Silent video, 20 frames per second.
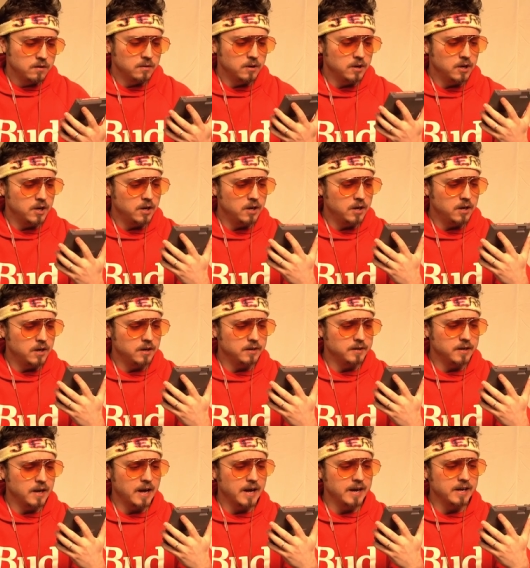Uh,
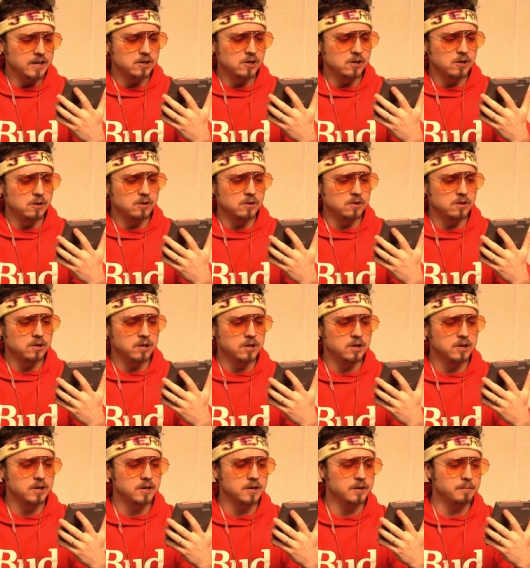Nigel
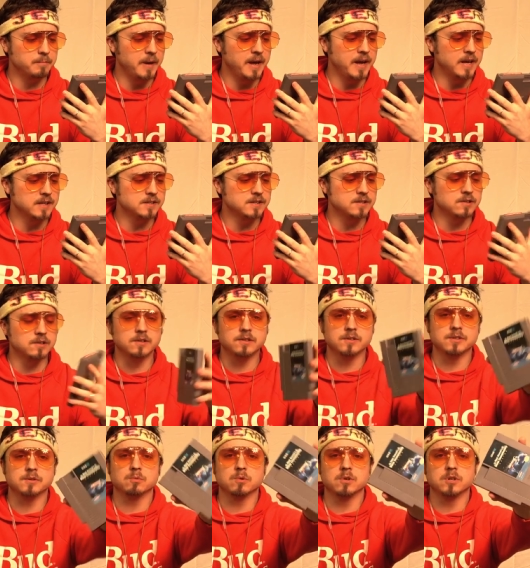
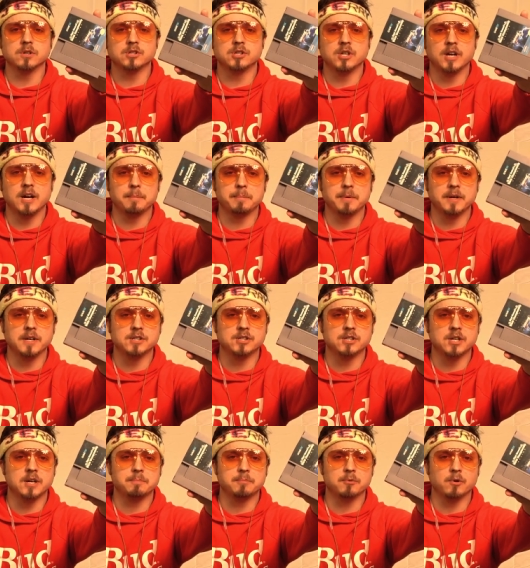Mansell's World
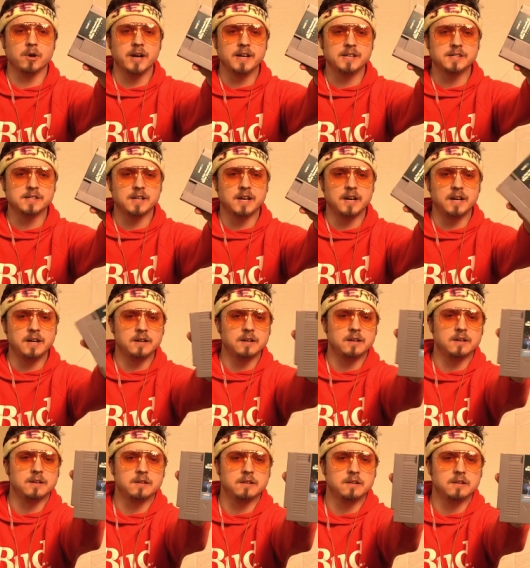Championship Racing.